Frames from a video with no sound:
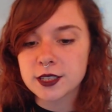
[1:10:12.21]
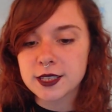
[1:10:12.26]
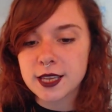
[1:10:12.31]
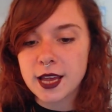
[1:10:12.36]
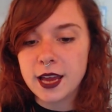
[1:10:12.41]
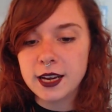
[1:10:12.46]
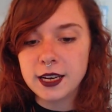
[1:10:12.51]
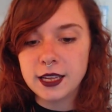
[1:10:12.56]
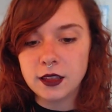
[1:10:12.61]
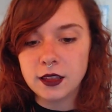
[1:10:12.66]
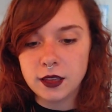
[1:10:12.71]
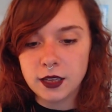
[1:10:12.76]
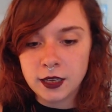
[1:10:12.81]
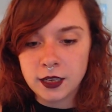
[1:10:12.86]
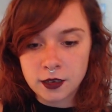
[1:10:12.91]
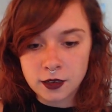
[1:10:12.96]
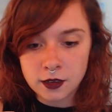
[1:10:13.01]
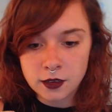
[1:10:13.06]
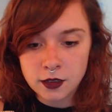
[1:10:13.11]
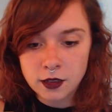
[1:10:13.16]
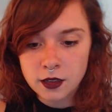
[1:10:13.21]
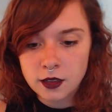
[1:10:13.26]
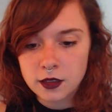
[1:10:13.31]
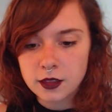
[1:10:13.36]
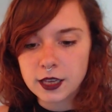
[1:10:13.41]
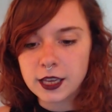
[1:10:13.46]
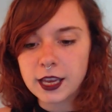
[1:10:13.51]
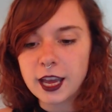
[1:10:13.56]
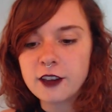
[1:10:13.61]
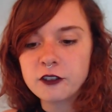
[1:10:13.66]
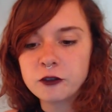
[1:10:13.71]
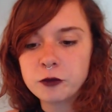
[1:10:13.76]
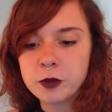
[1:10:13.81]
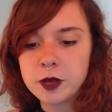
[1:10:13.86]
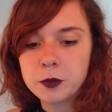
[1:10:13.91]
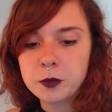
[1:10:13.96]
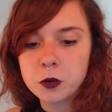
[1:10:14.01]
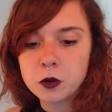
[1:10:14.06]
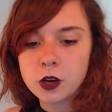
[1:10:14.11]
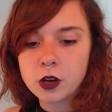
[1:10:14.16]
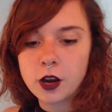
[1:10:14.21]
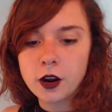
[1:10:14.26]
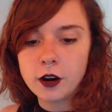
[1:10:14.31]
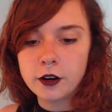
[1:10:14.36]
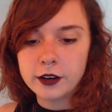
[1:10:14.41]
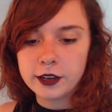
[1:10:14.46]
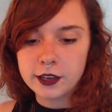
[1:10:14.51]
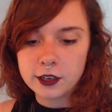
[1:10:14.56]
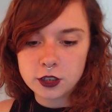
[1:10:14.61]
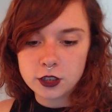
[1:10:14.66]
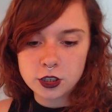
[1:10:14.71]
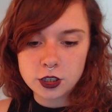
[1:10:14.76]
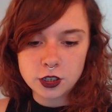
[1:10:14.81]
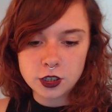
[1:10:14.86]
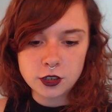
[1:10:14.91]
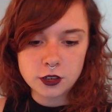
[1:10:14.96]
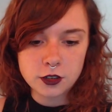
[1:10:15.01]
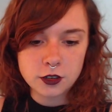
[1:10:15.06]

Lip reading: anything, that gave people courage,